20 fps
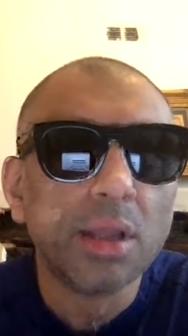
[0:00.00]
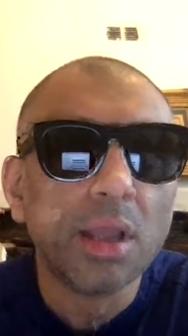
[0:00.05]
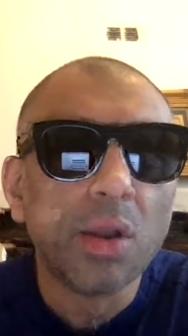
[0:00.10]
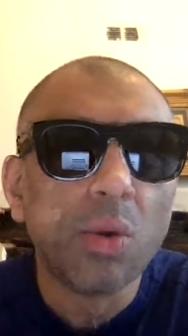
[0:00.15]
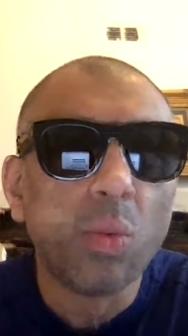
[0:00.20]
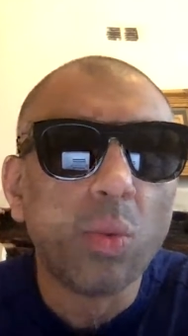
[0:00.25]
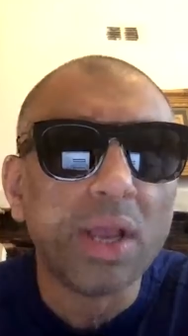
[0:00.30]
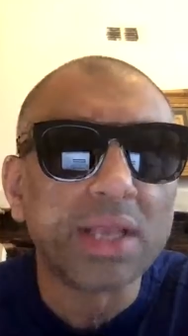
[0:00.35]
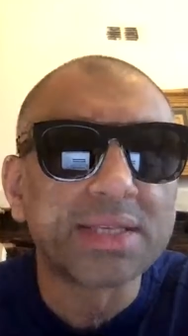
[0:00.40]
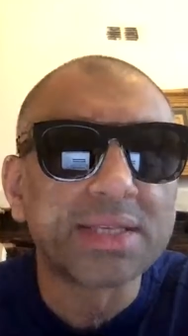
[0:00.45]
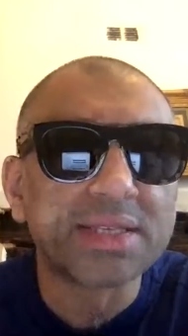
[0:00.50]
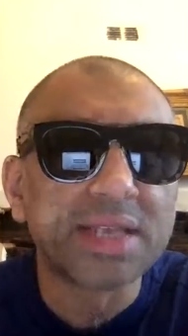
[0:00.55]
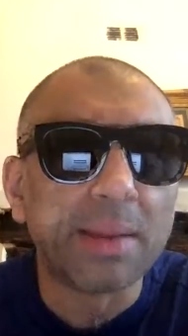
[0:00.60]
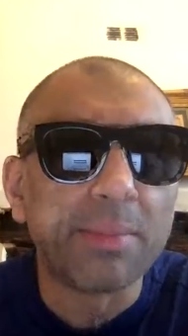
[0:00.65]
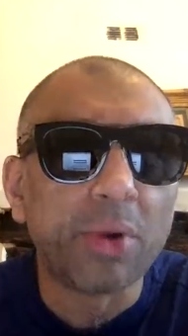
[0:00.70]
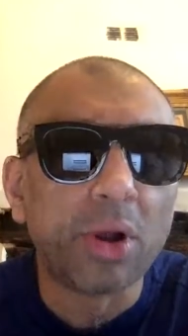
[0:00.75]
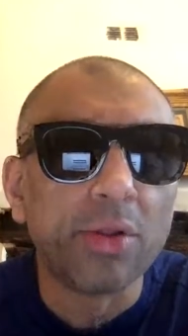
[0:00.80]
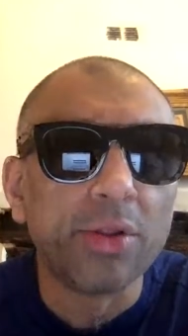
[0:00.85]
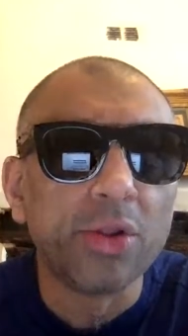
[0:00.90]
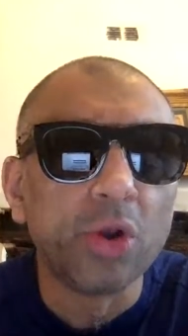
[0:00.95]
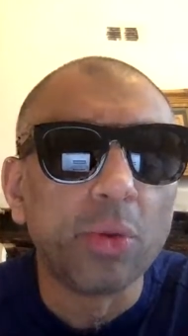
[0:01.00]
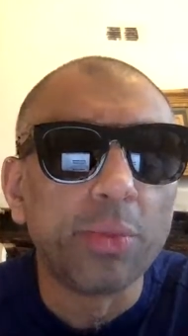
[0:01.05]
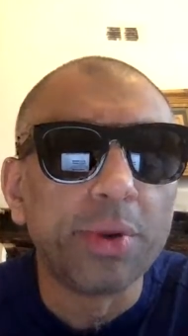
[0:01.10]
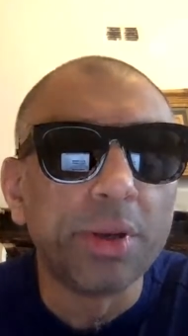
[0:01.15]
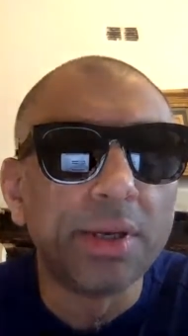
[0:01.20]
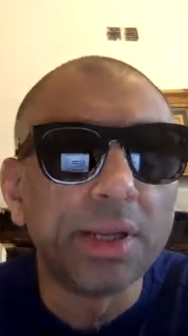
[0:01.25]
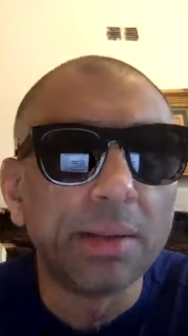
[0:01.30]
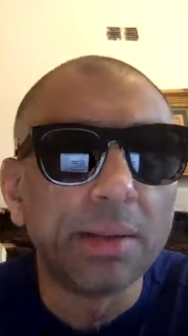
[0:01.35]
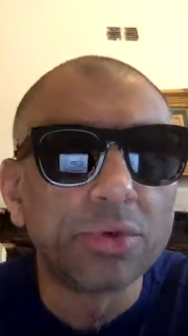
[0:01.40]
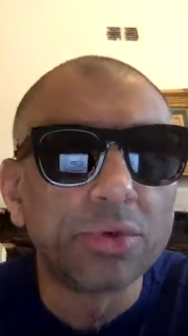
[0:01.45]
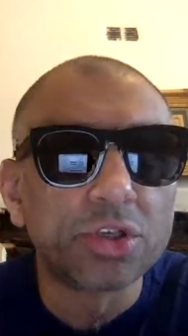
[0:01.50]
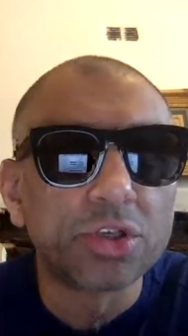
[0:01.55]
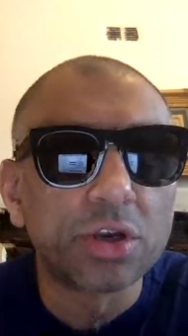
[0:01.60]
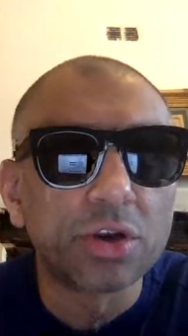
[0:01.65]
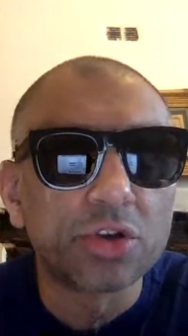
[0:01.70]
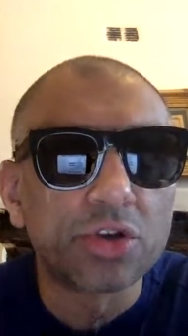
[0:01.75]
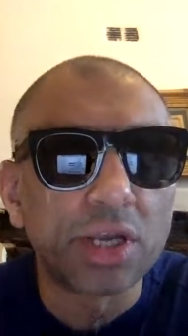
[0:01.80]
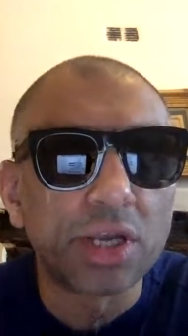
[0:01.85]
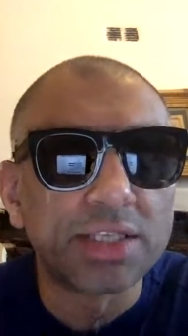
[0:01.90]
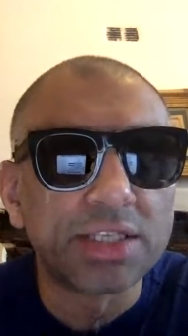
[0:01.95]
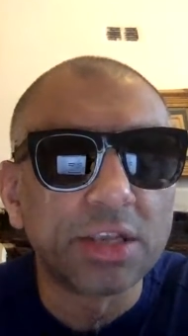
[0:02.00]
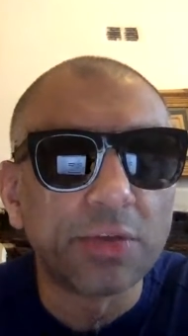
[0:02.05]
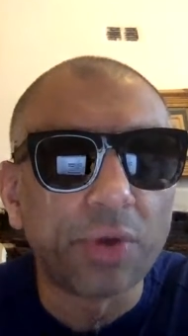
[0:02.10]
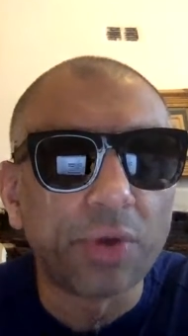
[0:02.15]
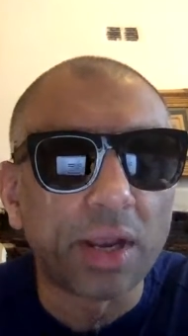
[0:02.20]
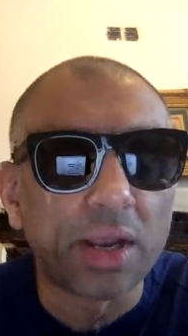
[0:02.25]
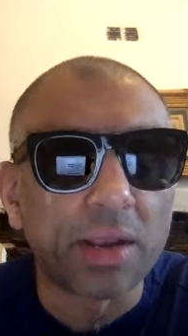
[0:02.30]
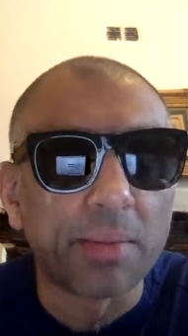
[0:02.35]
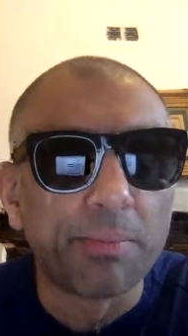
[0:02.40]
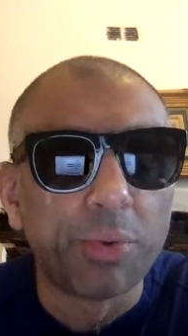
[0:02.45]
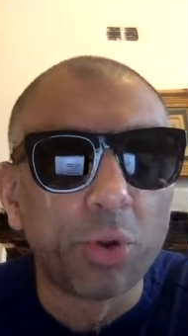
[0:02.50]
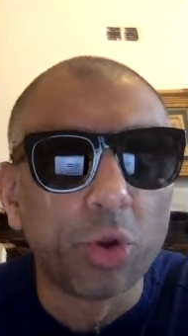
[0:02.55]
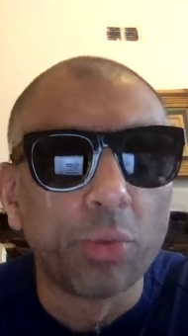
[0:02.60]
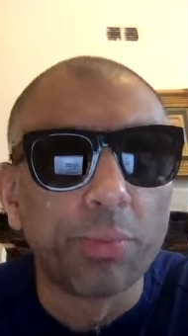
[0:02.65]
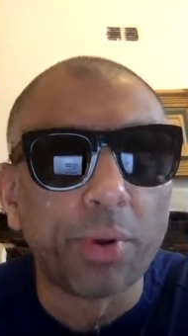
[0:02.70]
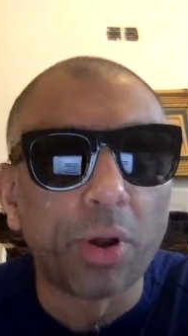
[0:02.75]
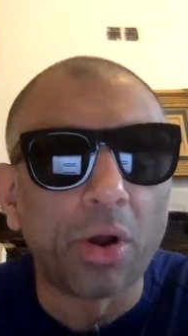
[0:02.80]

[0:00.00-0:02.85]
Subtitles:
West Ham on the opening day. I'm just going to try and see if I can pull up